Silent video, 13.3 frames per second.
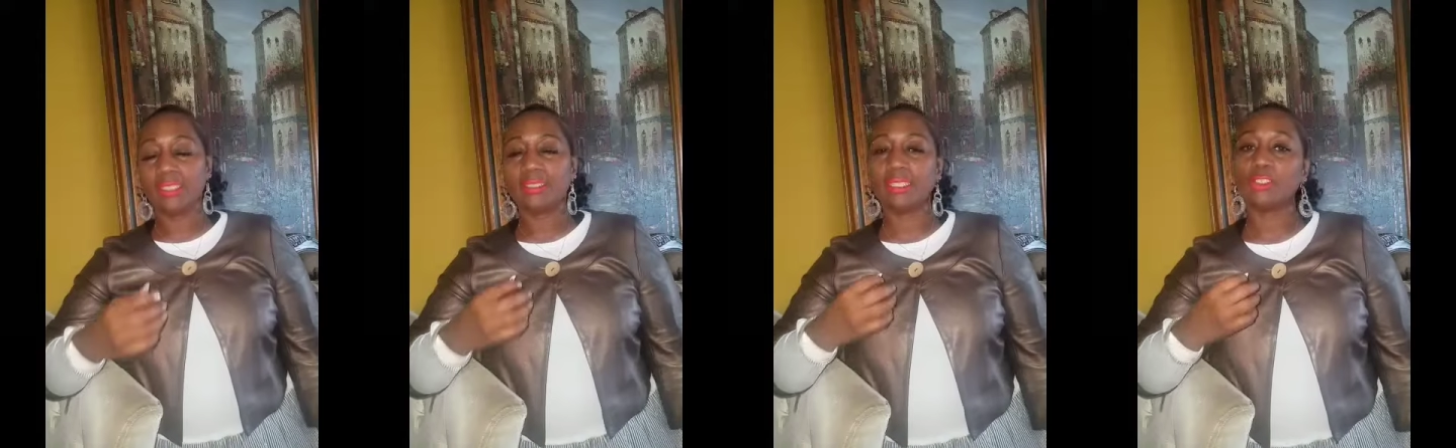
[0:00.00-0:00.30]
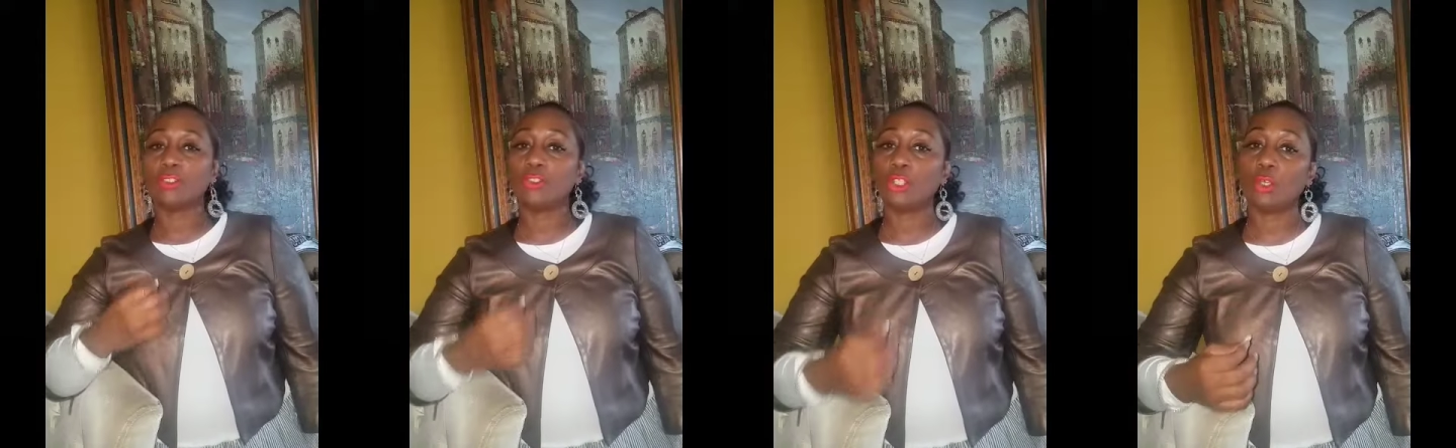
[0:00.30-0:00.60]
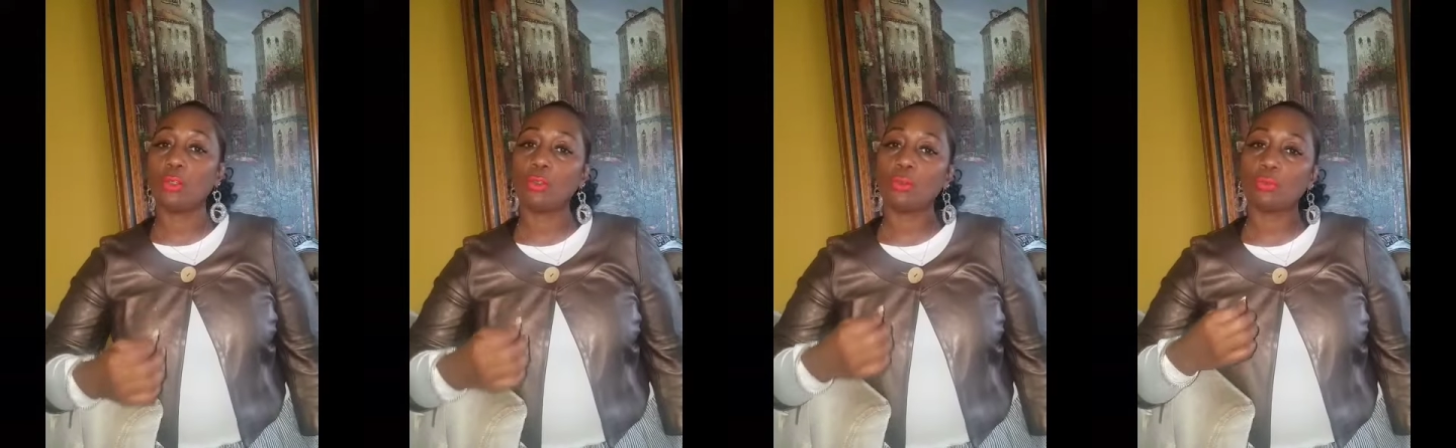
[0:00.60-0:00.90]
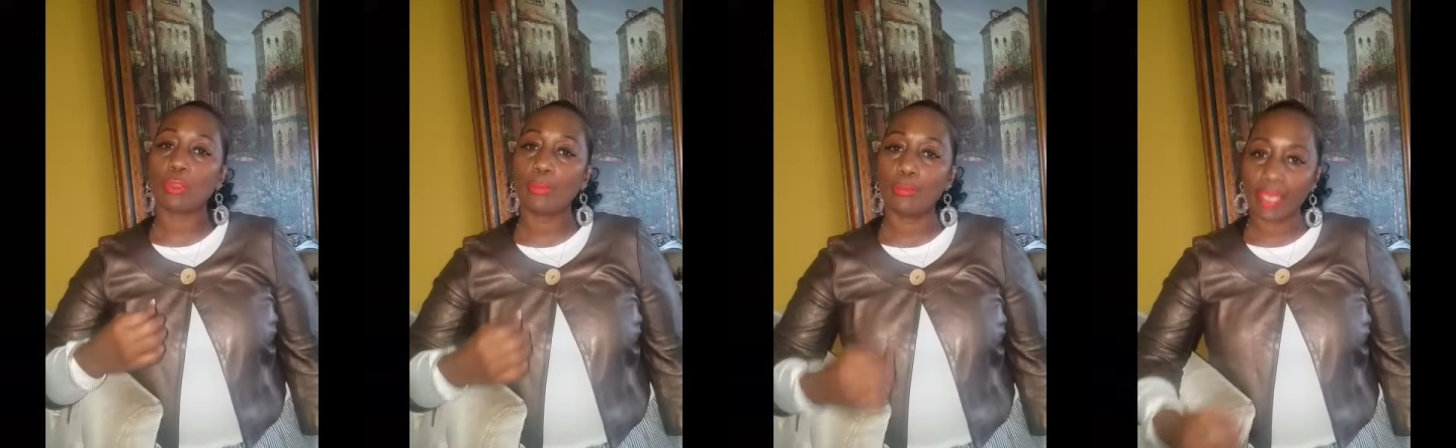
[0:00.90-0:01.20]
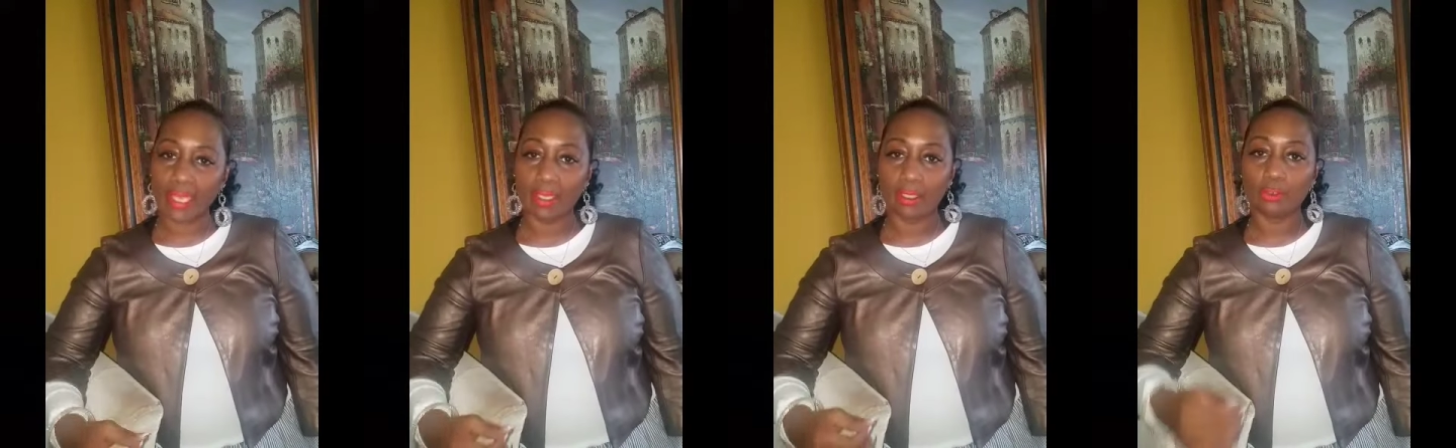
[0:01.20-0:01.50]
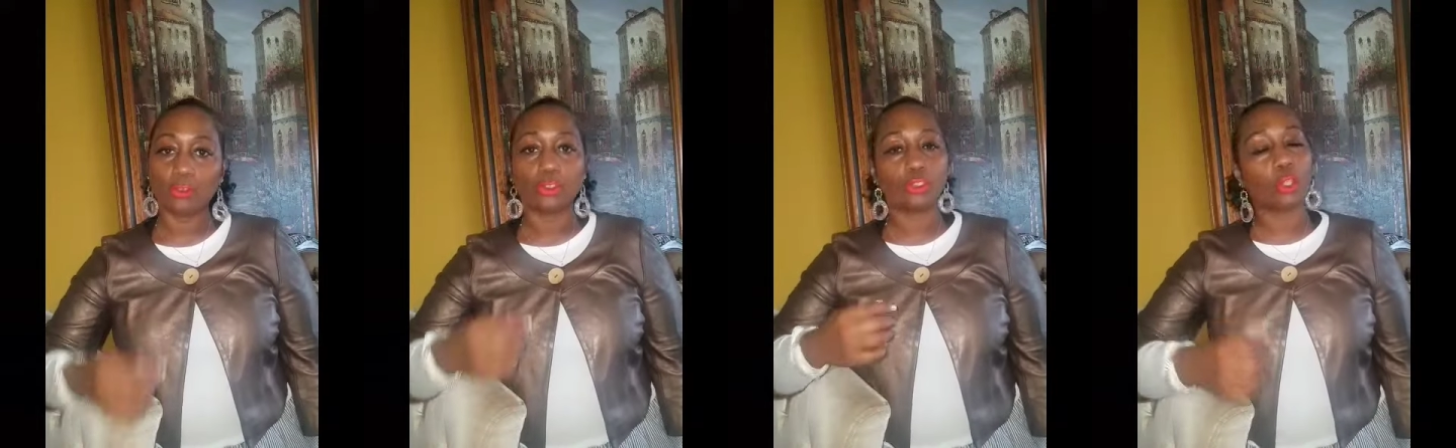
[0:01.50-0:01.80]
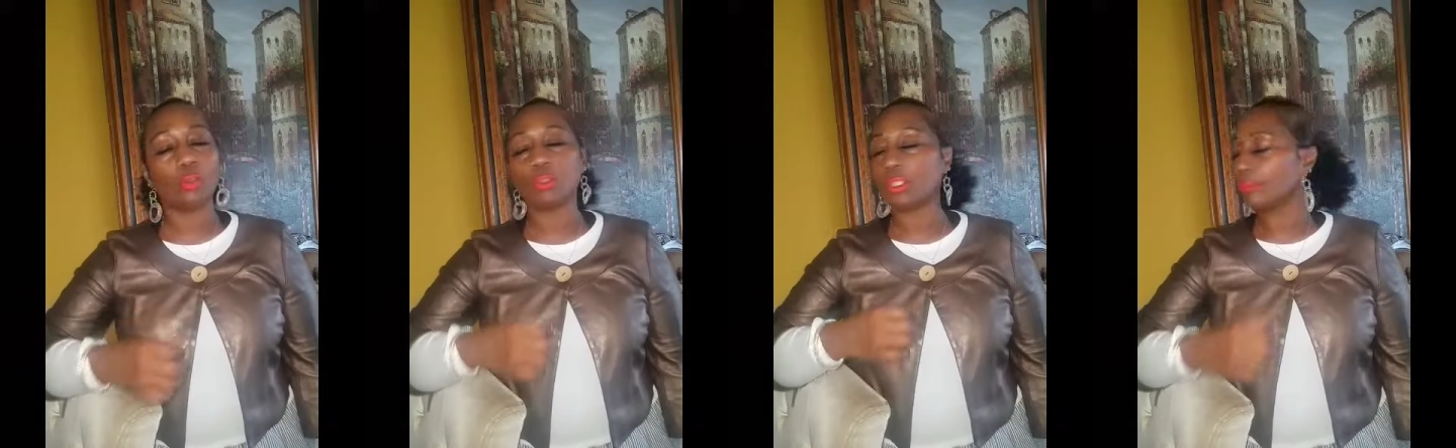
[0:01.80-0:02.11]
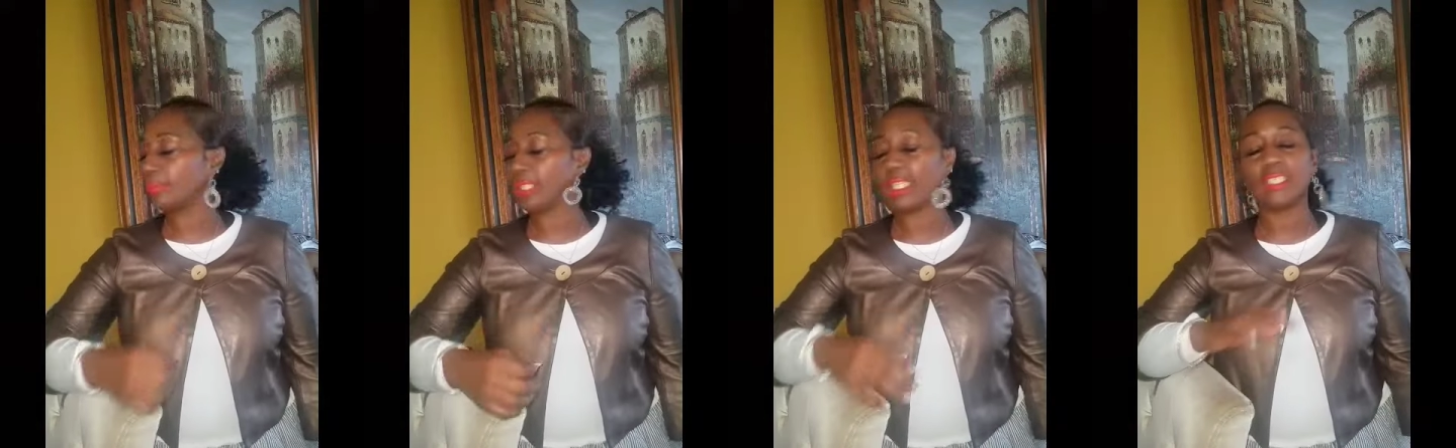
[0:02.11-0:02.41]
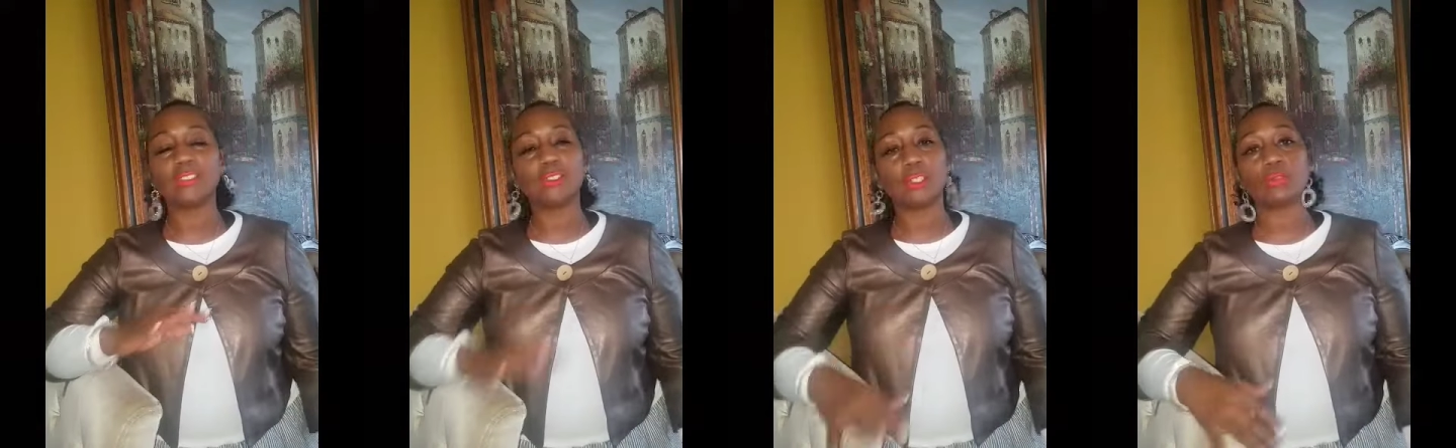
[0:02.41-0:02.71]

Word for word: He said, Don't rebel. Don't complain.